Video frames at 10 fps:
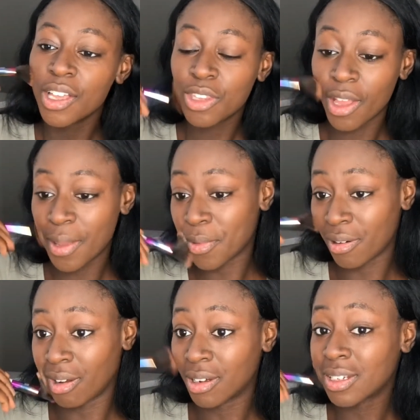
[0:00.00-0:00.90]
Don't get me
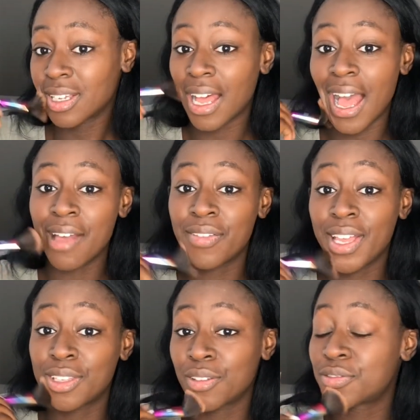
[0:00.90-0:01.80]
wrong, I've
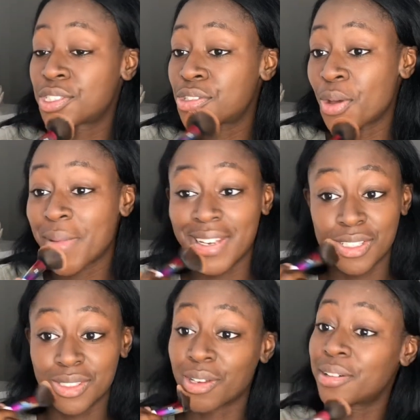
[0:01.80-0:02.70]
heard of so many
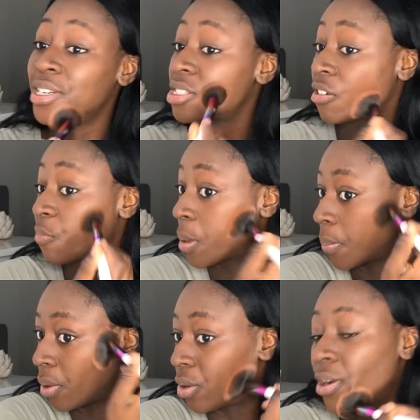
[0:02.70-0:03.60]
stories of
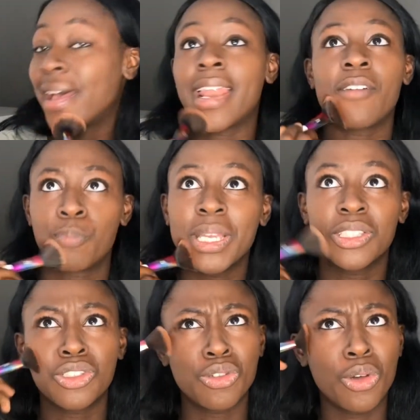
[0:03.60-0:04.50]
people, and I've been
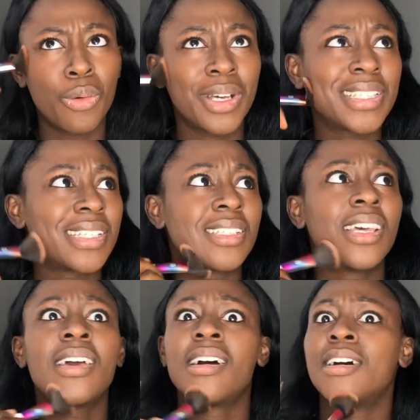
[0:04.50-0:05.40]
to a wedding
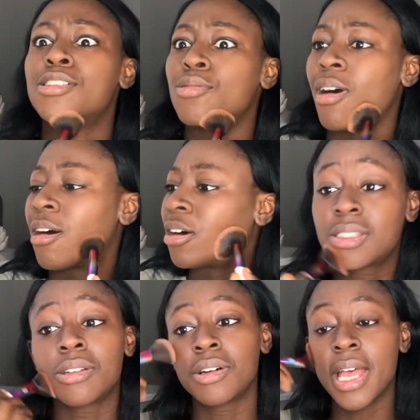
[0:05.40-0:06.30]
as well.
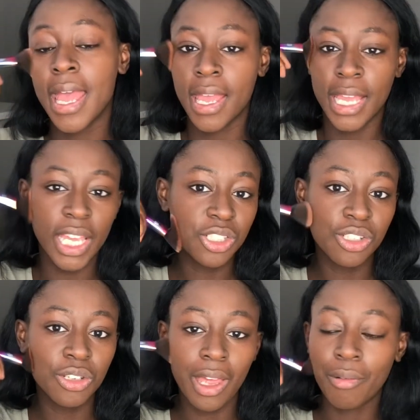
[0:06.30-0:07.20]
So each
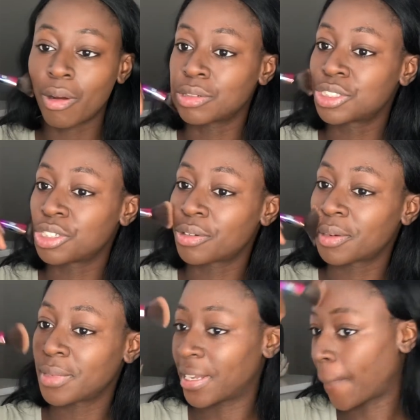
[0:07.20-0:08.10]
to their own, do you know what I
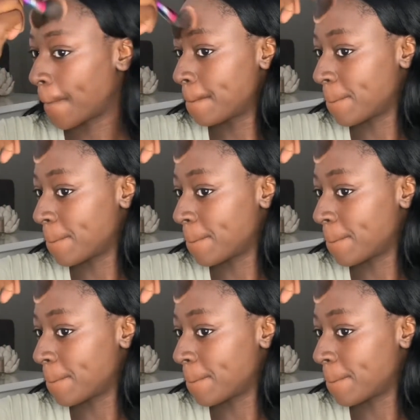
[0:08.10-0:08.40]
mean?